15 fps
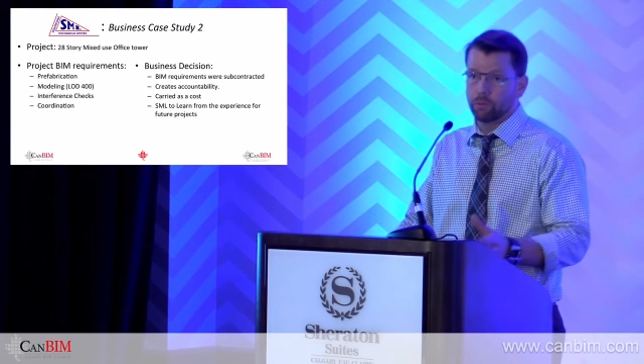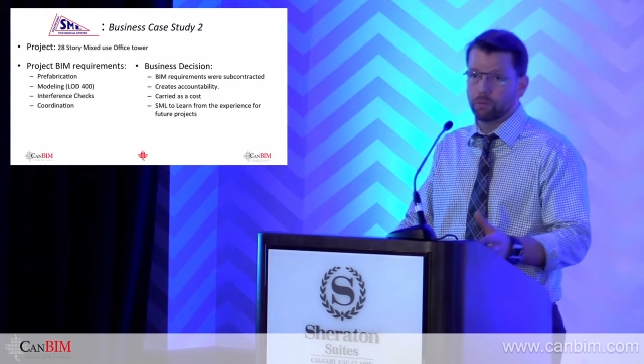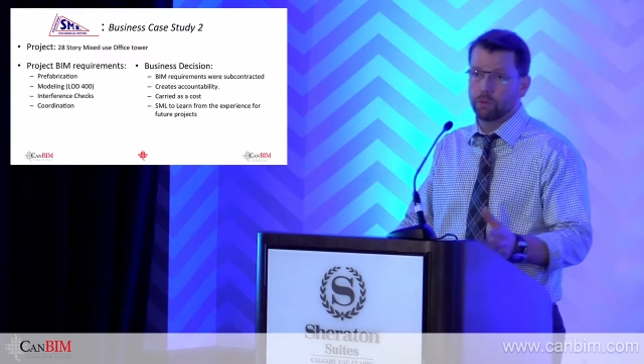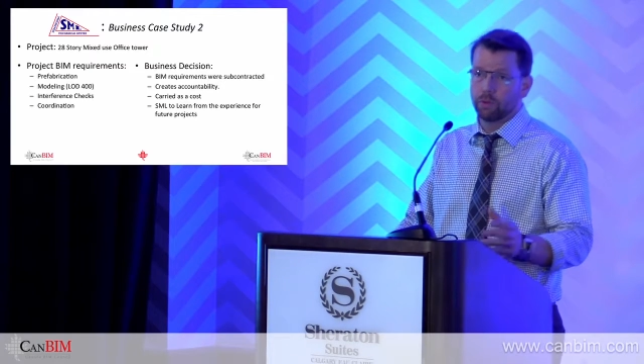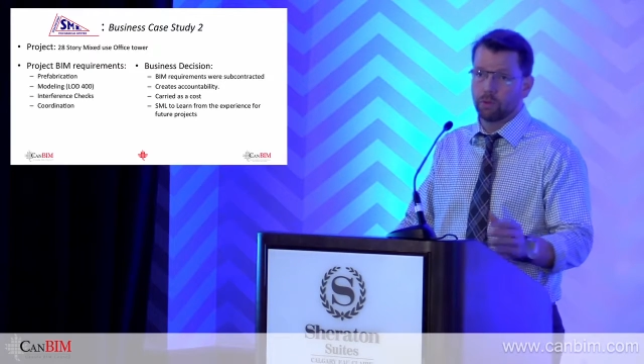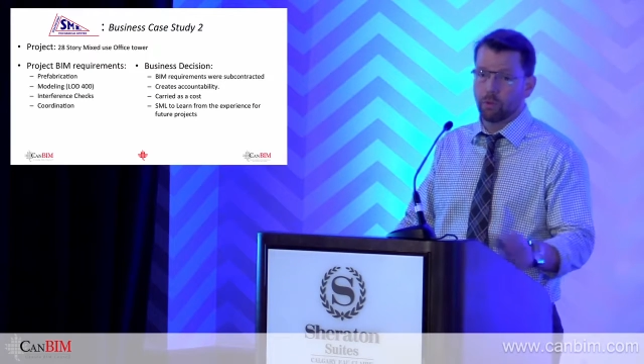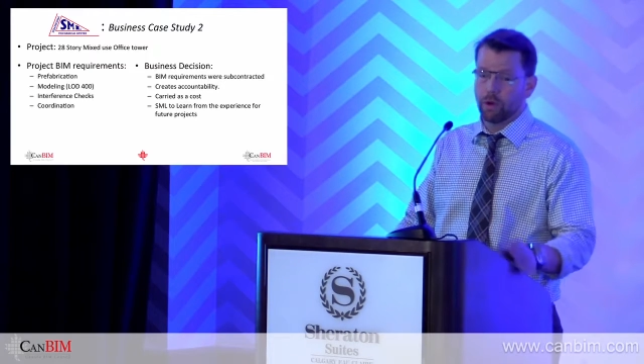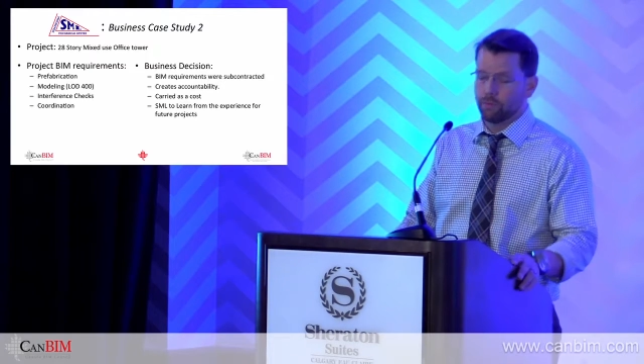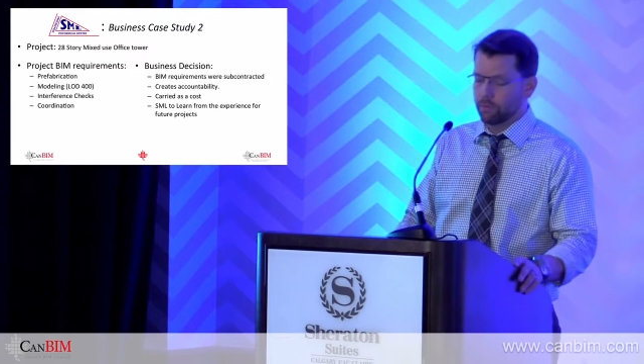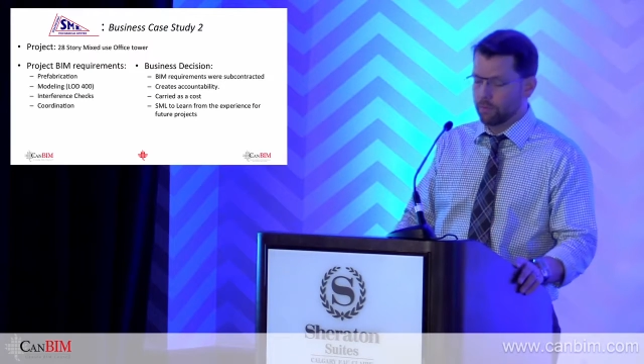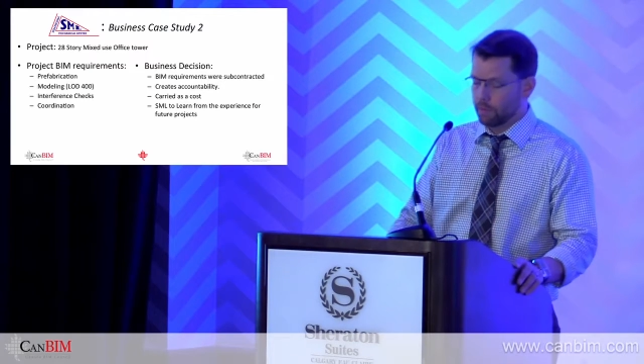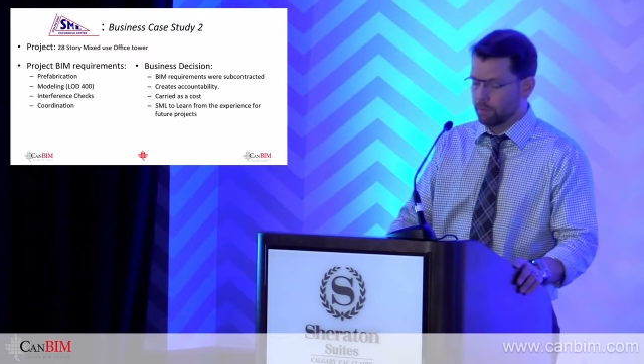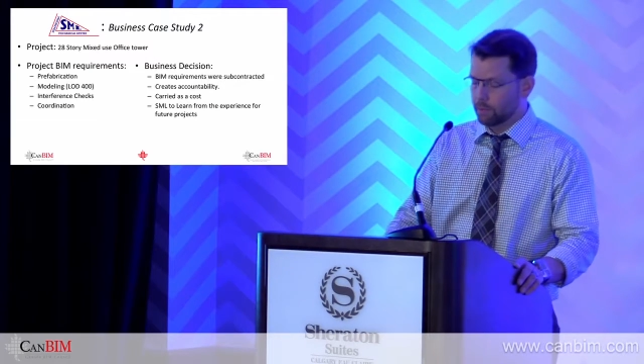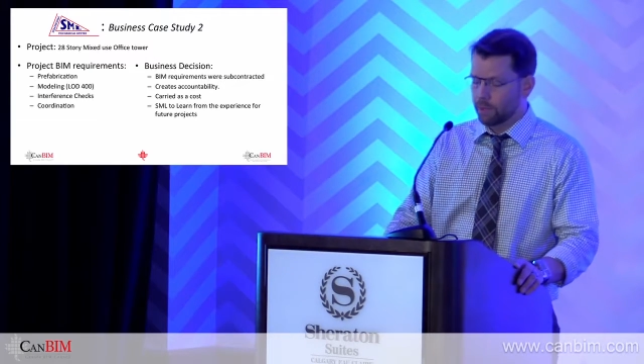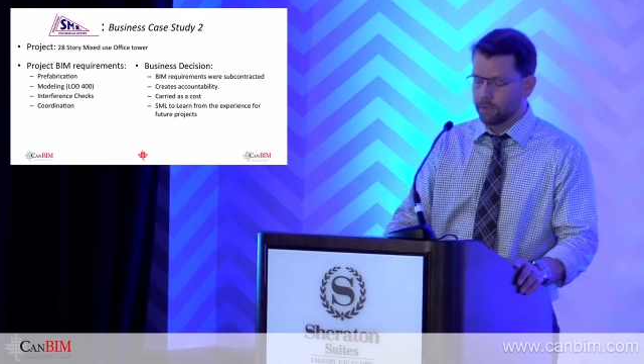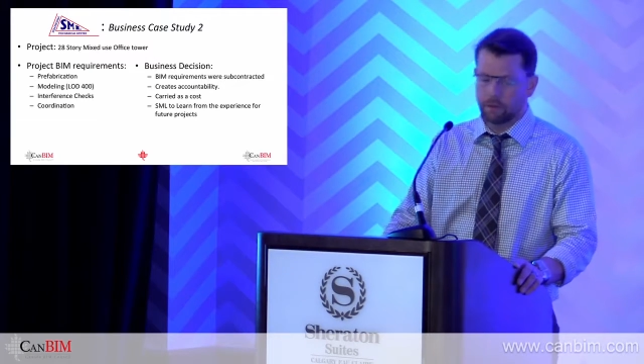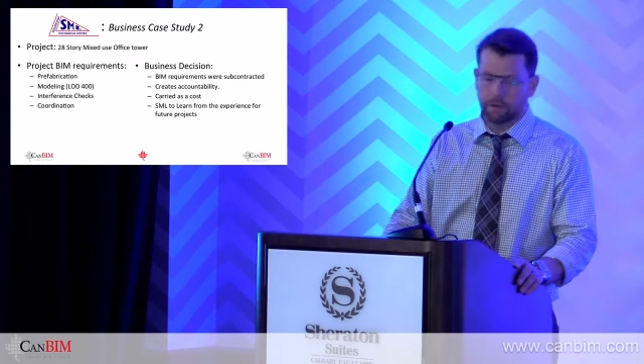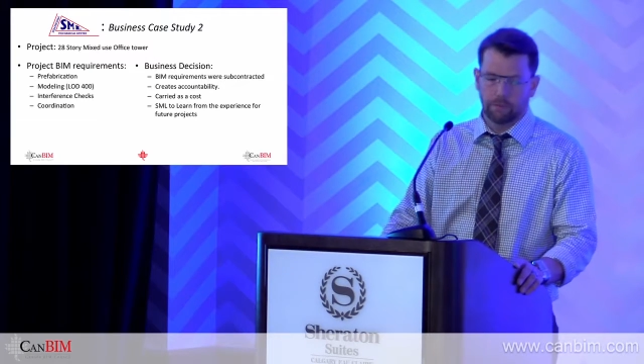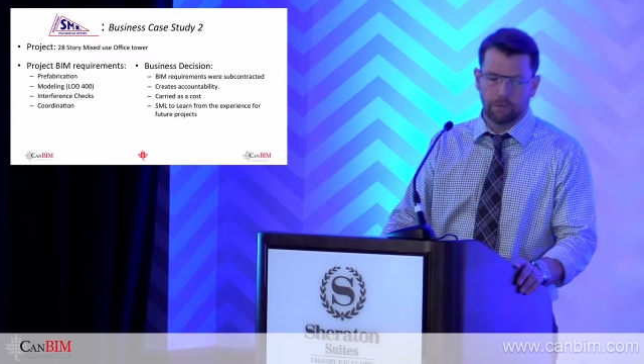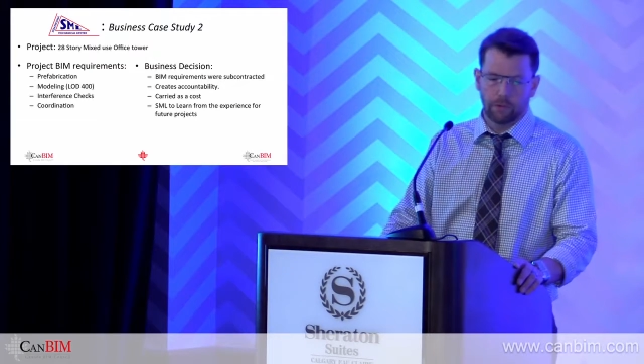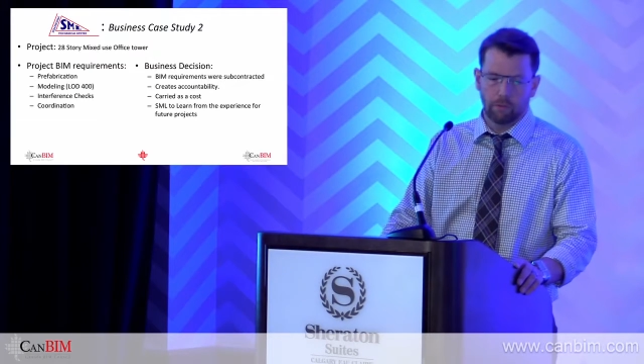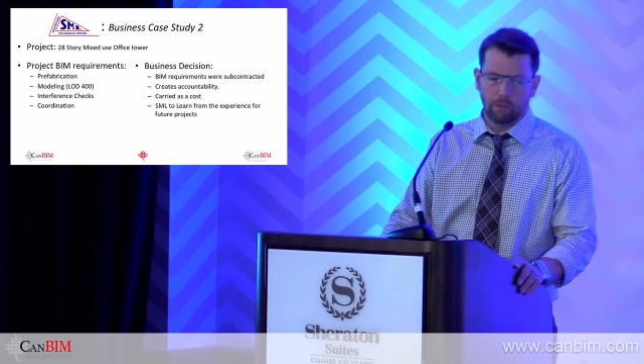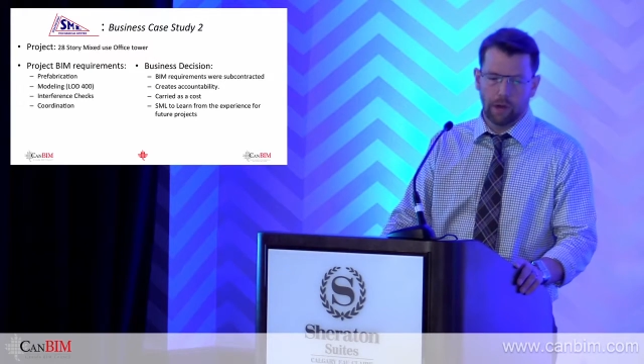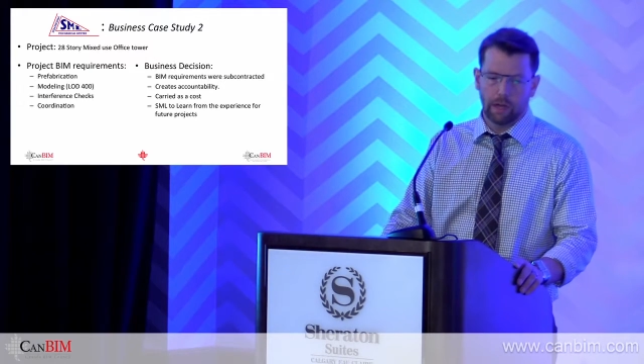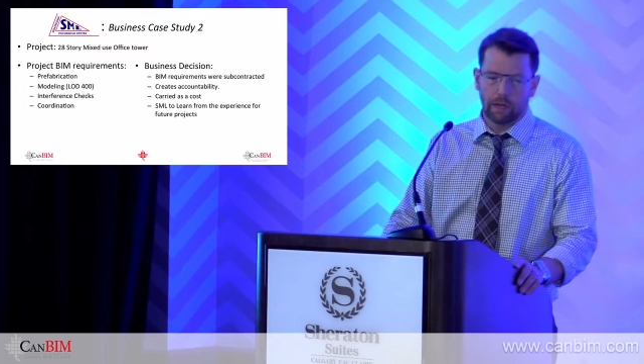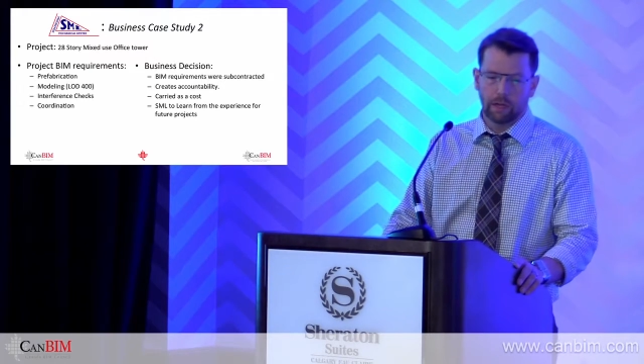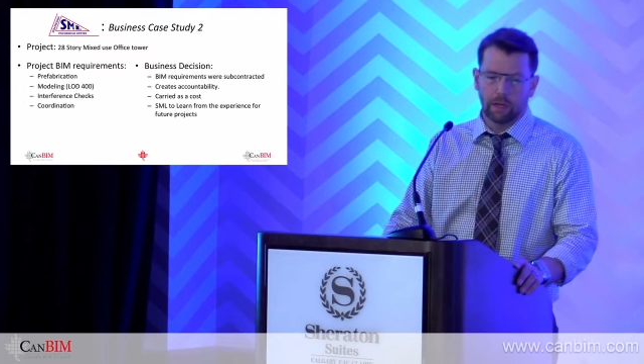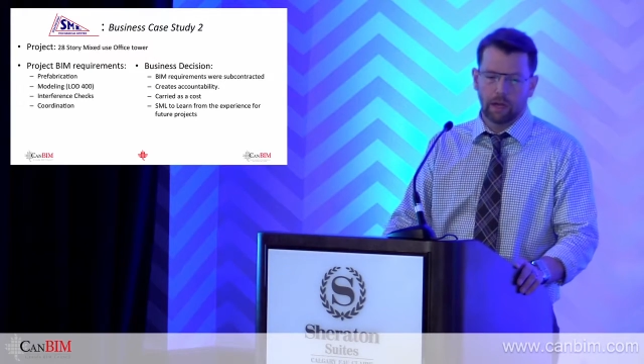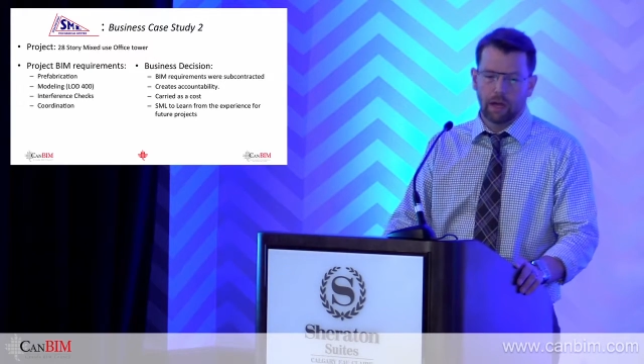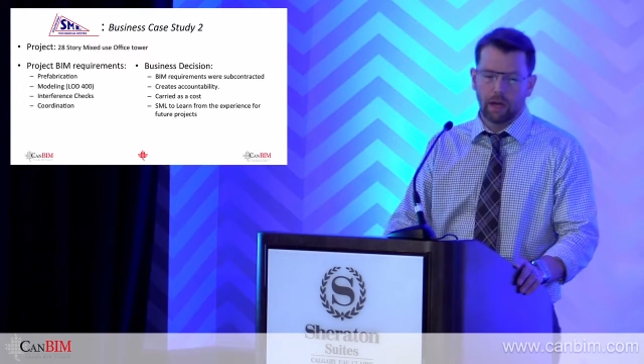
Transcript: which was a good way for them to get their feet wet